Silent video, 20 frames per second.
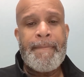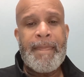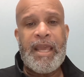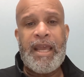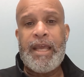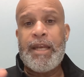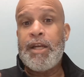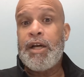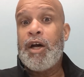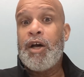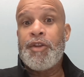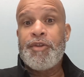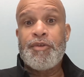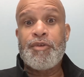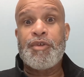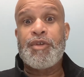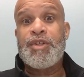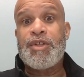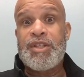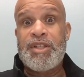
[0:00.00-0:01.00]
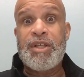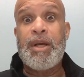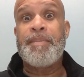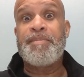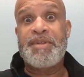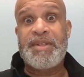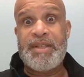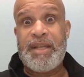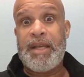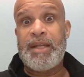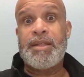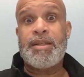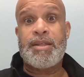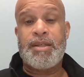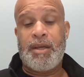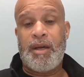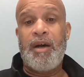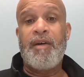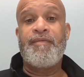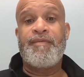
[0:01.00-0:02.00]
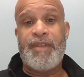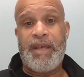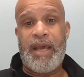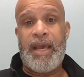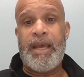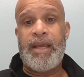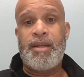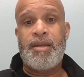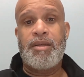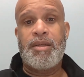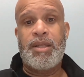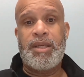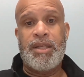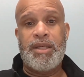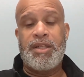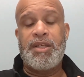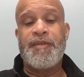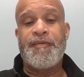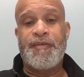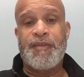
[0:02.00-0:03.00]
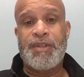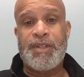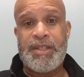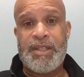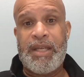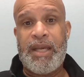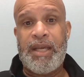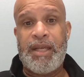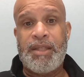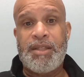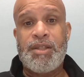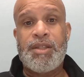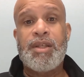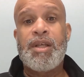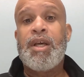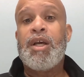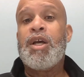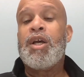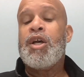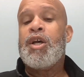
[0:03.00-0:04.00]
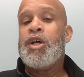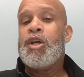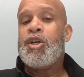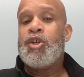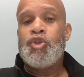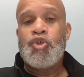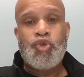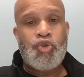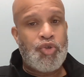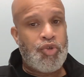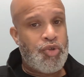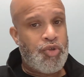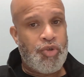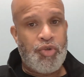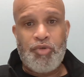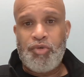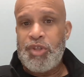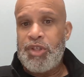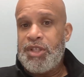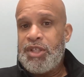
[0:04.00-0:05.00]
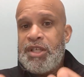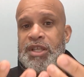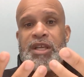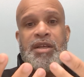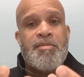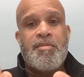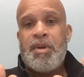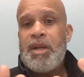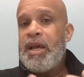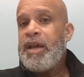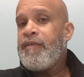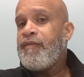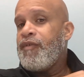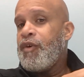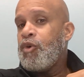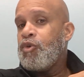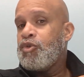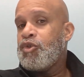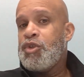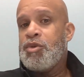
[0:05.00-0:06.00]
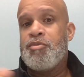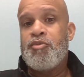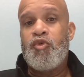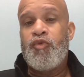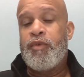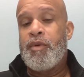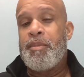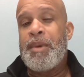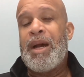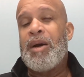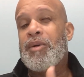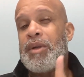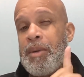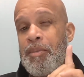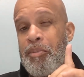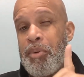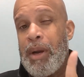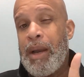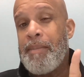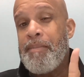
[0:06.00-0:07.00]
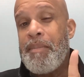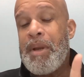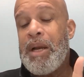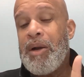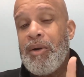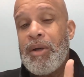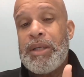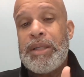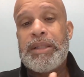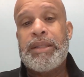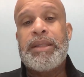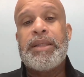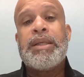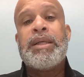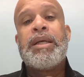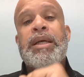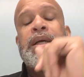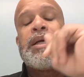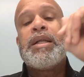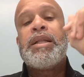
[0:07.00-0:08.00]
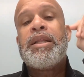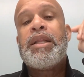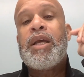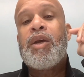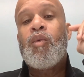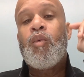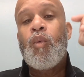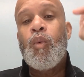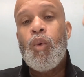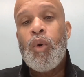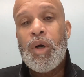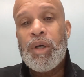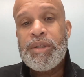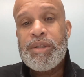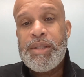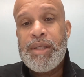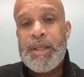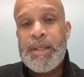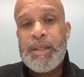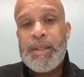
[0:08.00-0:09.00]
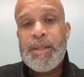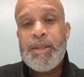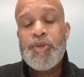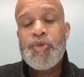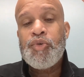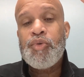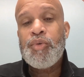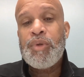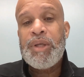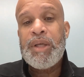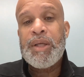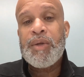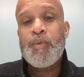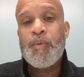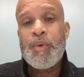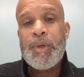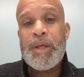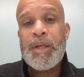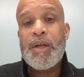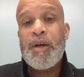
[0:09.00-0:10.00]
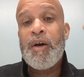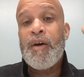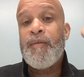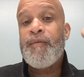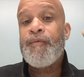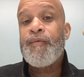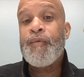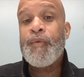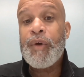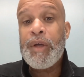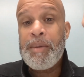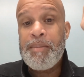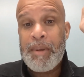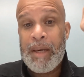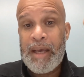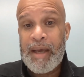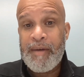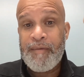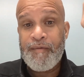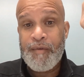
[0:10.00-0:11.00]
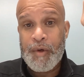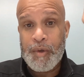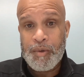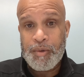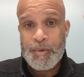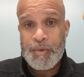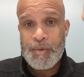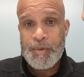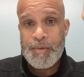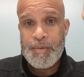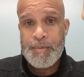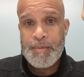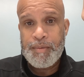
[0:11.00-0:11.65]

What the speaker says: and other subsets of that in different states to just get black folks and move them out. And primarily, they wanted to get rid of free black folks.